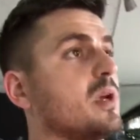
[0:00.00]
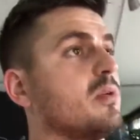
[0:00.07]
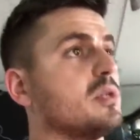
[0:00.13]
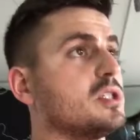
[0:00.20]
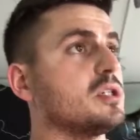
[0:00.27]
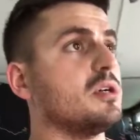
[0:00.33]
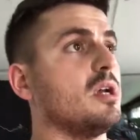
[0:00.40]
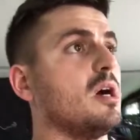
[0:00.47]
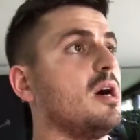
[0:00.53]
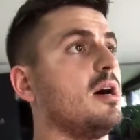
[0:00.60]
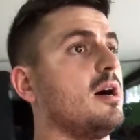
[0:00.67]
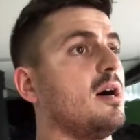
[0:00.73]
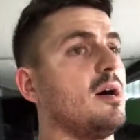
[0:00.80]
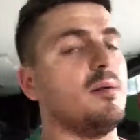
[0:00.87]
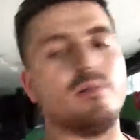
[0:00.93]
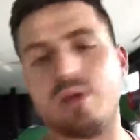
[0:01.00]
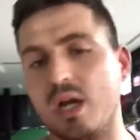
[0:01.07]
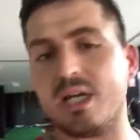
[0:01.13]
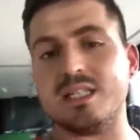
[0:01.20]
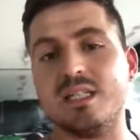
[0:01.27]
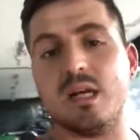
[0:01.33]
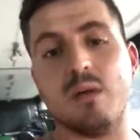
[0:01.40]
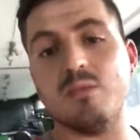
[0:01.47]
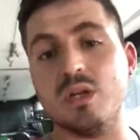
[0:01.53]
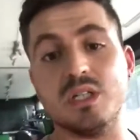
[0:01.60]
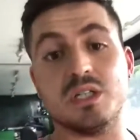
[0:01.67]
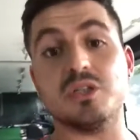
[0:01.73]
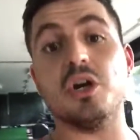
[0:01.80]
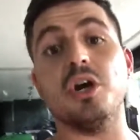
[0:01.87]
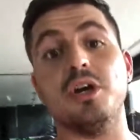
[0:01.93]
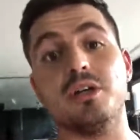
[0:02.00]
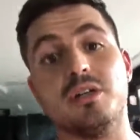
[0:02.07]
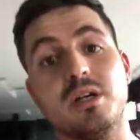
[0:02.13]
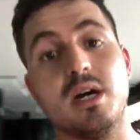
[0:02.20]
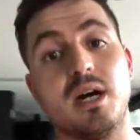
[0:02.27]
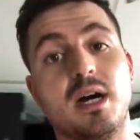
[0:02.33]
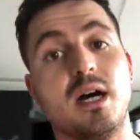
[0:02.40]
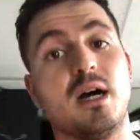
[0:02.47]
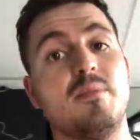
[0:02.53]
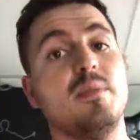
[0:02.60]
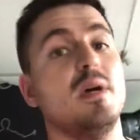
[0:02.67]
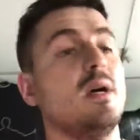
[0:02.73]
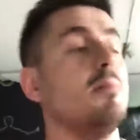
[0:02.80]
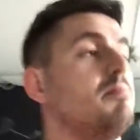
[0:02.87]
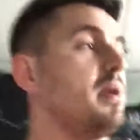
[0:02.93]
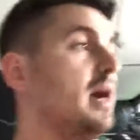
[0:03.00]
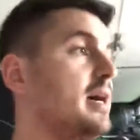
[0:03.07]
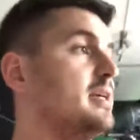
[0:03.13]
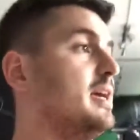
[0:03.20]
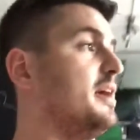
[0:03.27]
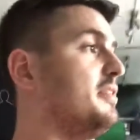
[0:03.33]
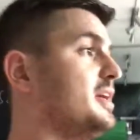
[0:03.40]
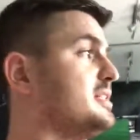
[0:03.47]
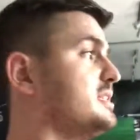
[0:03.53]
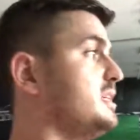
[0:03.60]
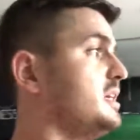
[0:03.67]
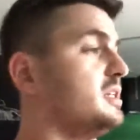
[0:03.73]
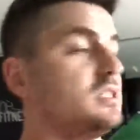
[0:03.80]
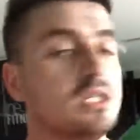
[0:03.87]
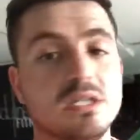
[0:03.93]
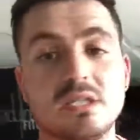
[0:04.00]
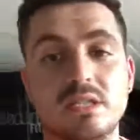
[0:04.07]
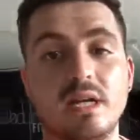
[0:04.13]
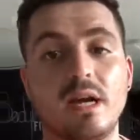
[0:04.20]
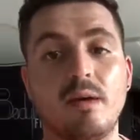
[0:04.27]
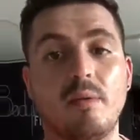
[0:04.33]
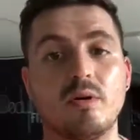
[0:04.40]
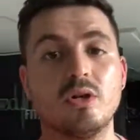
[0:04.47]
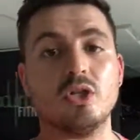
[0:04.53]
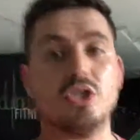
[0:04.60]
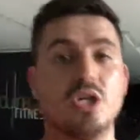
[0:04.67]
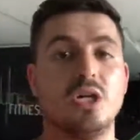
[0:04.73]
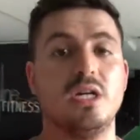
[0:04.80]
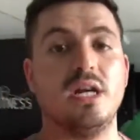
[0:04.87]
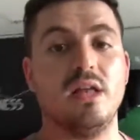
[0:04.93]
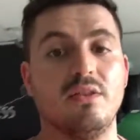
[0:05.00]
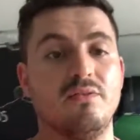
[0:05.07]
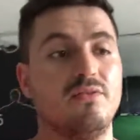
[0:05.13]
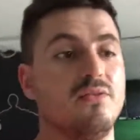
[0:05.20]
what you call it, like I said, I'm really stoked. But yeah, that's it. Just I'm going to show you now